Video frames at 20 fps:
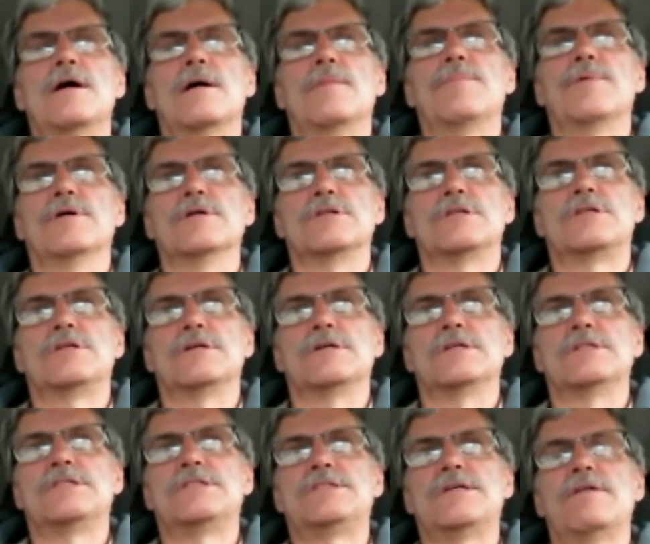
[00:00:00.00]
about
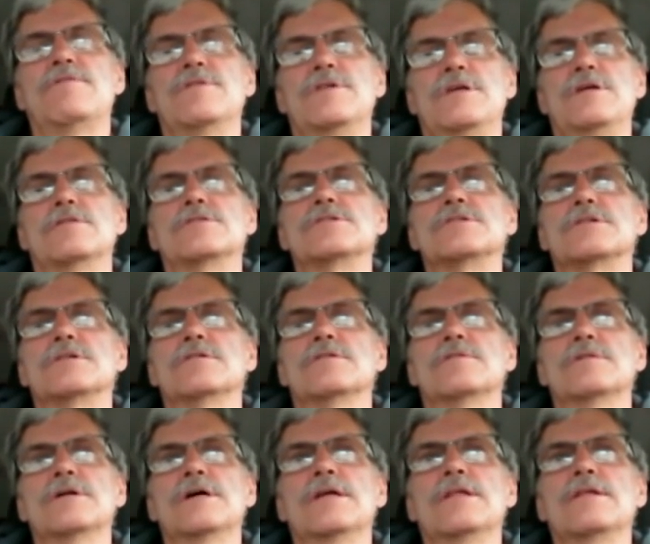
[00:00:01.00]
uh, seven years
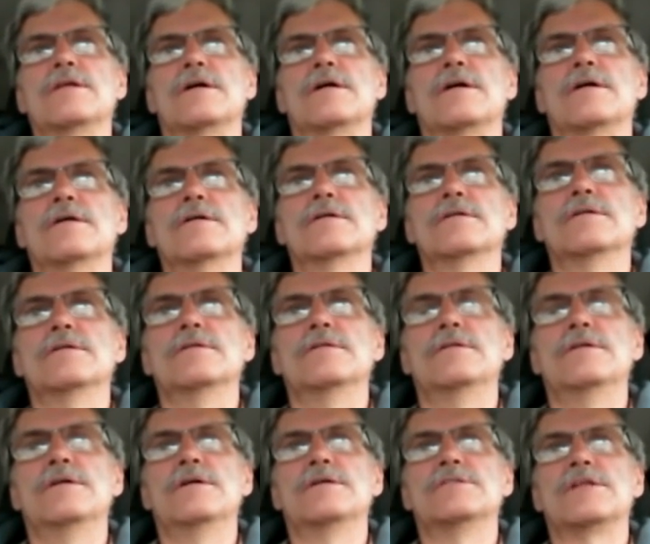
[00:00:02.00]
ago and uh,
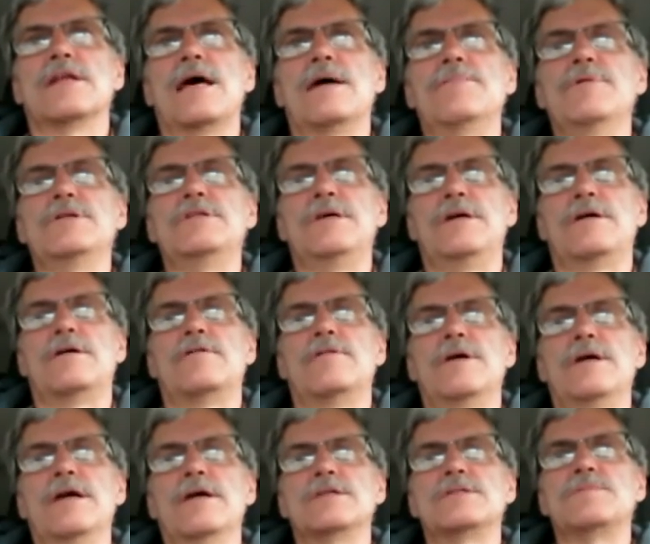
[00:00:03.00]
the Islamic terror
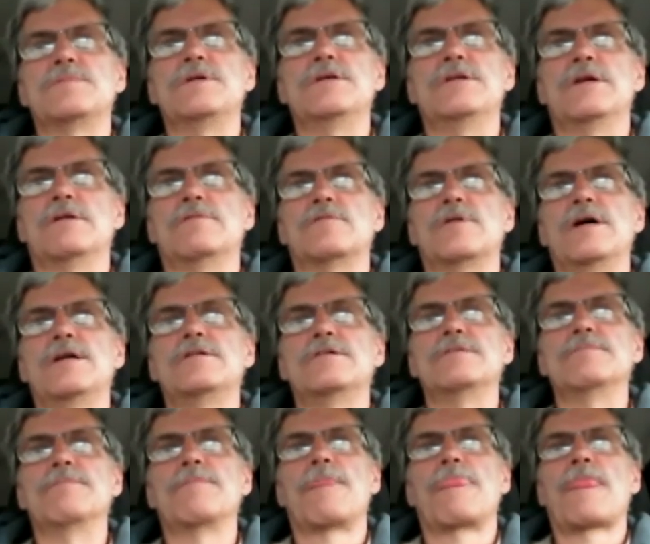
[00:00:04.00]
against me never
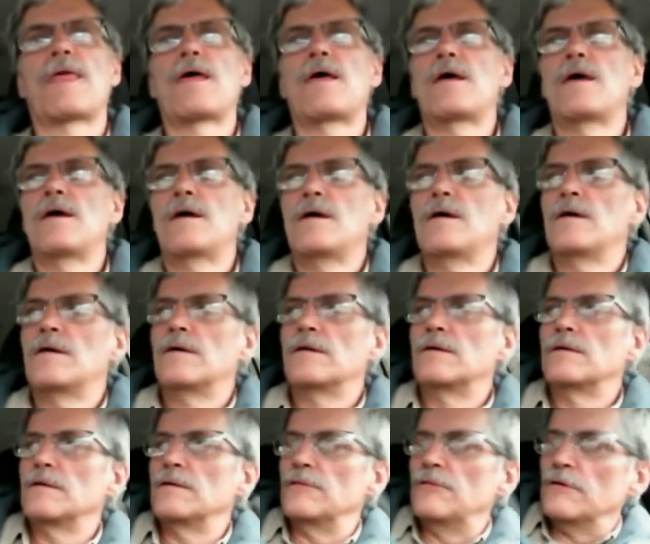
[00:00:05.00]
ended.
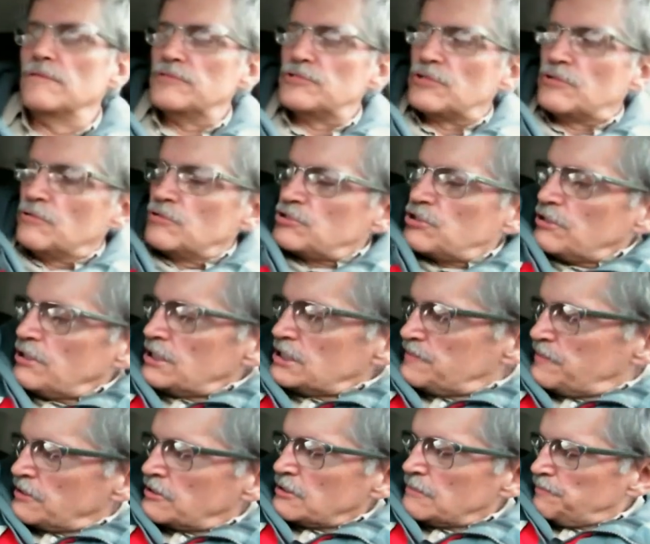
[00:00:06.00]
Nova Scotia
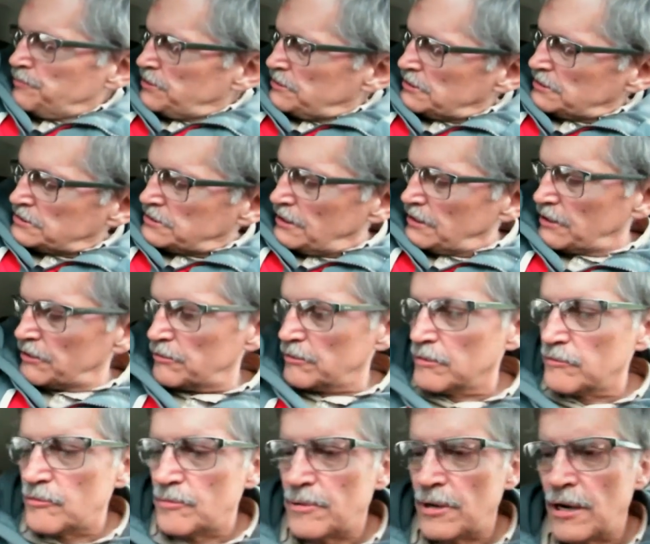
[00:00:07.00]
has been completely taken
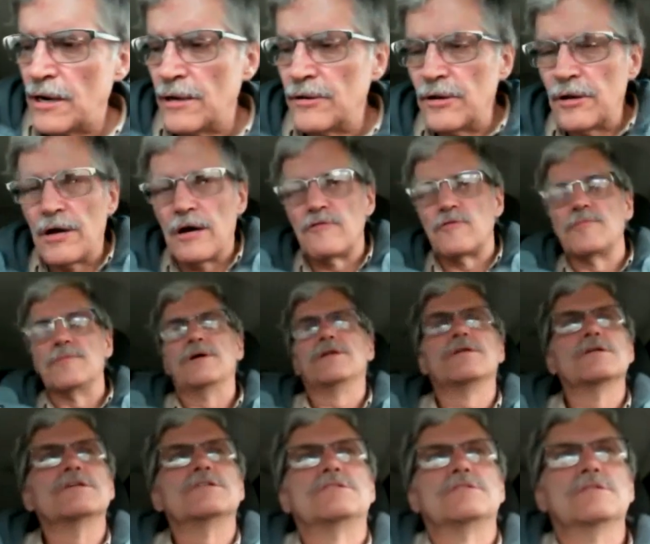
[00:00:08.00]
over. Uh, the
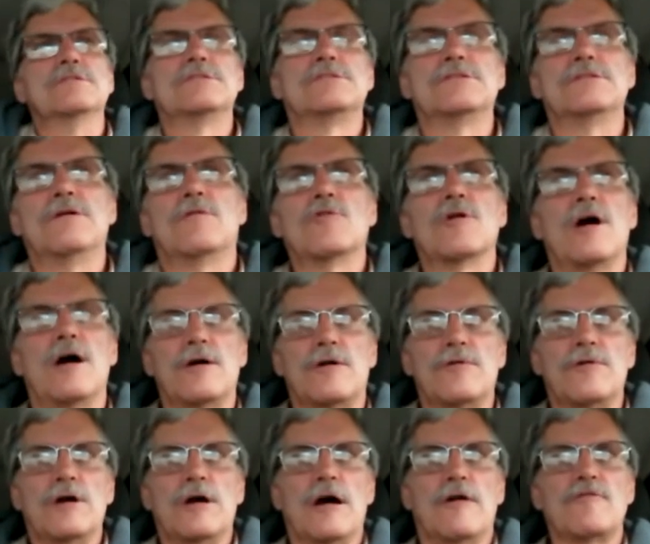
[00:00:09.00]
government is, is no
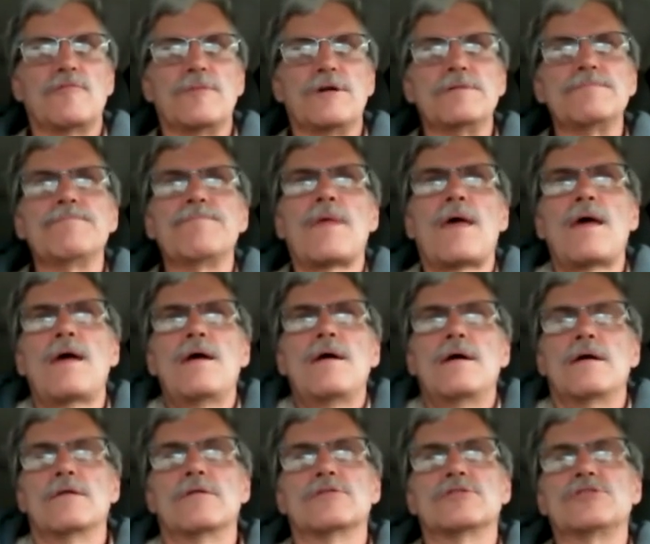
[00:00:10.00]
longer a government.
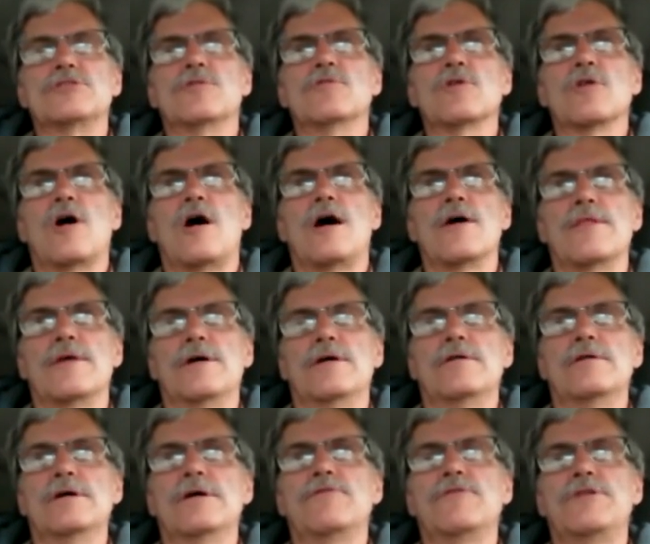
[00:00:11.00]
There's no law
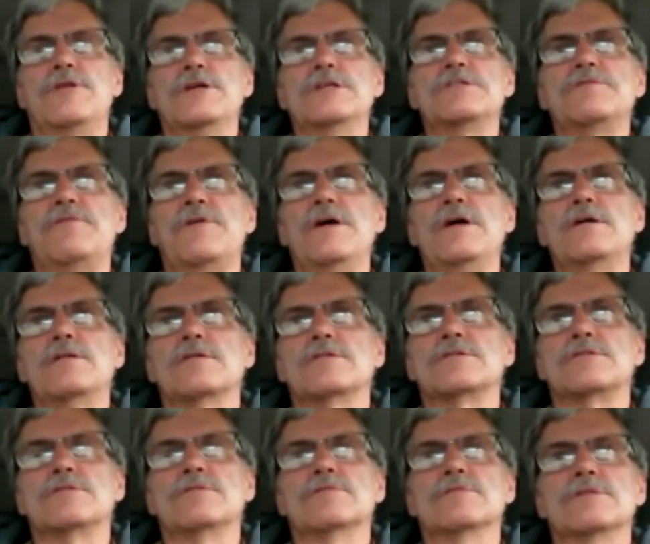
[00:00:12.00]
there. Everything's fake.
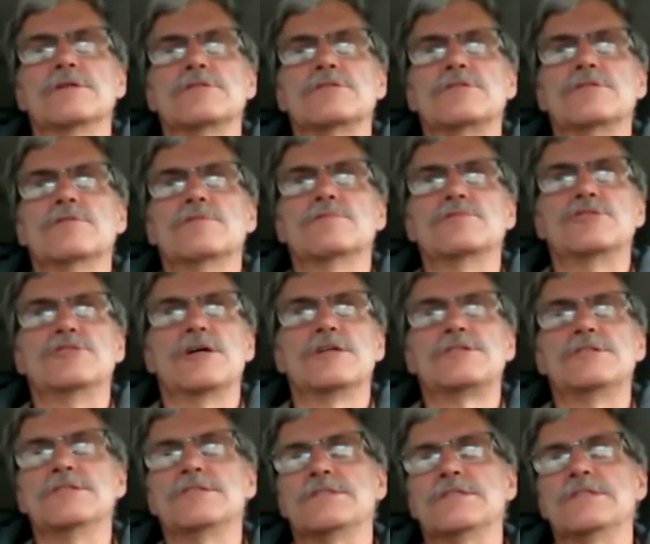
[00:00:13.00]
There's no there's no
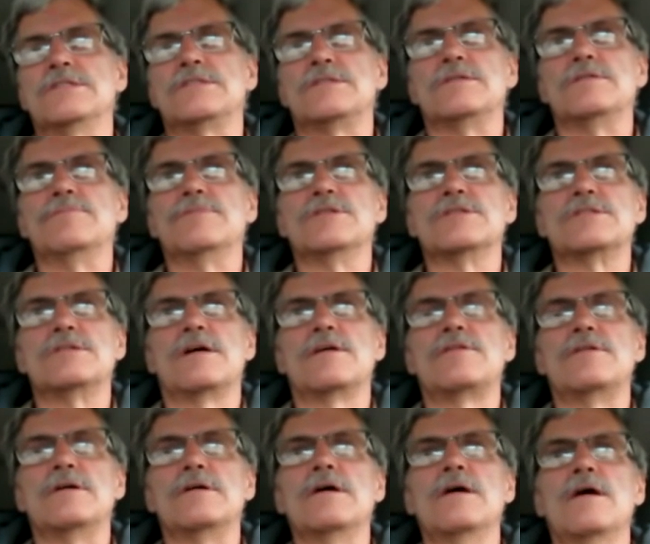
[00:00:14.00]
justice system. There's
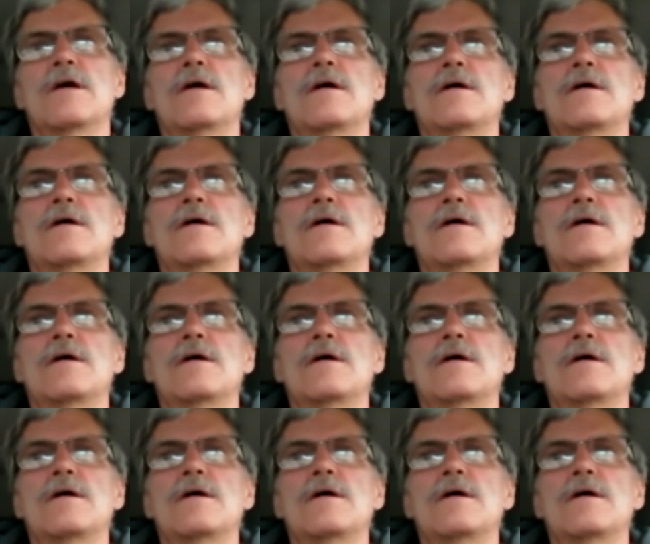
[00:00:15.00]
nothing.